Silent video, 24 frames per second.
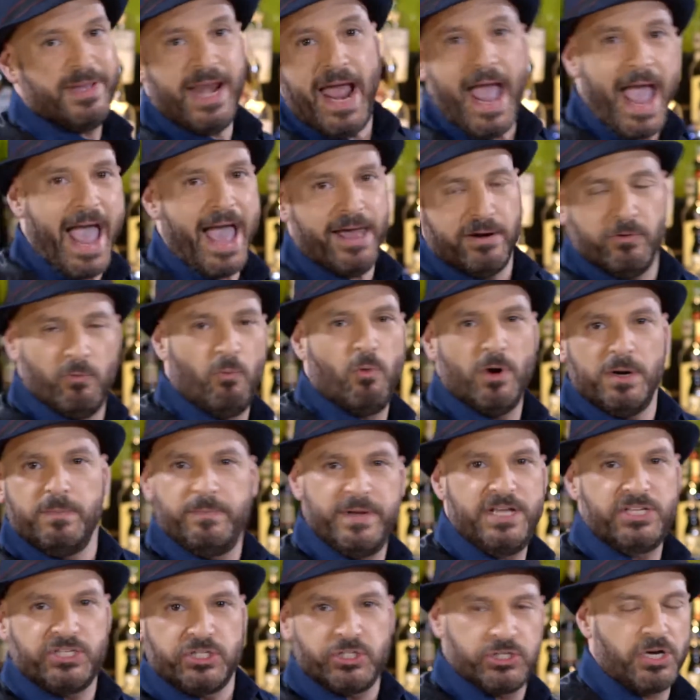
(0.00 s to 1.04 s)
Manhattan would
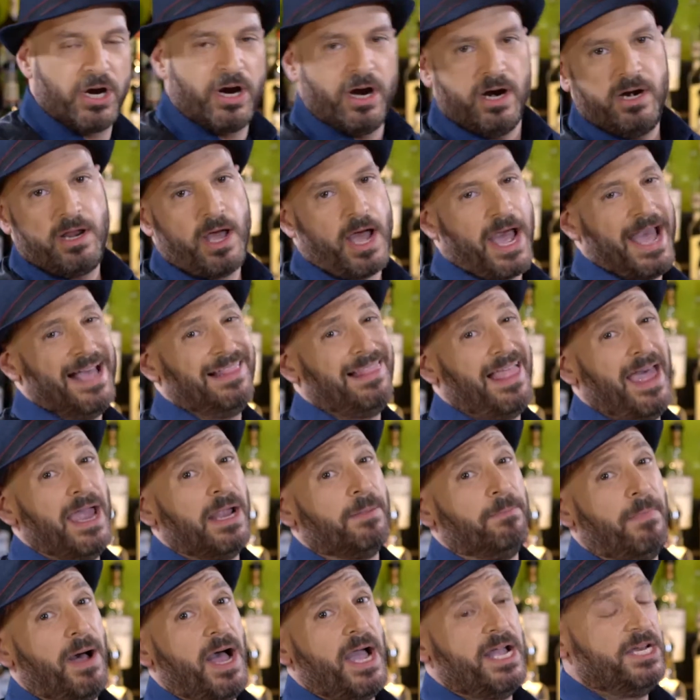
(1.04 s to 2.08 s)
be stirred. I
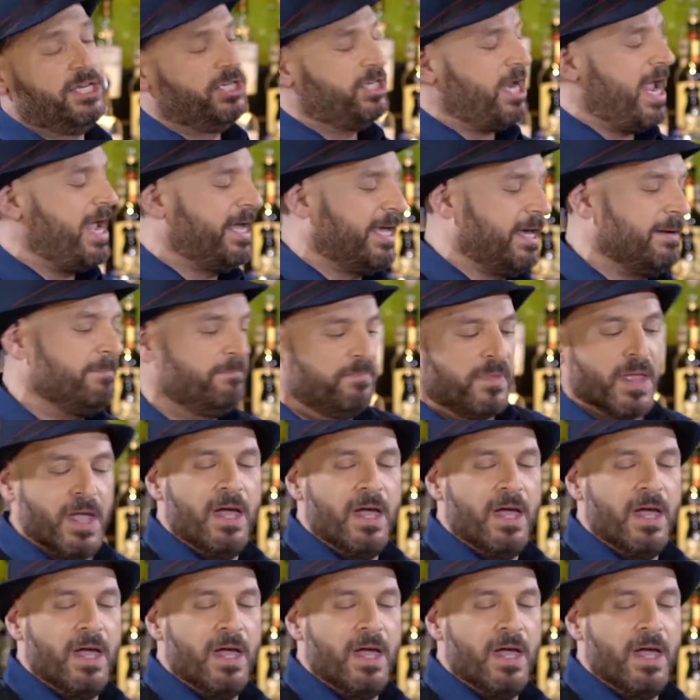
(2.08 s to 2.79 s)
like mine shaken.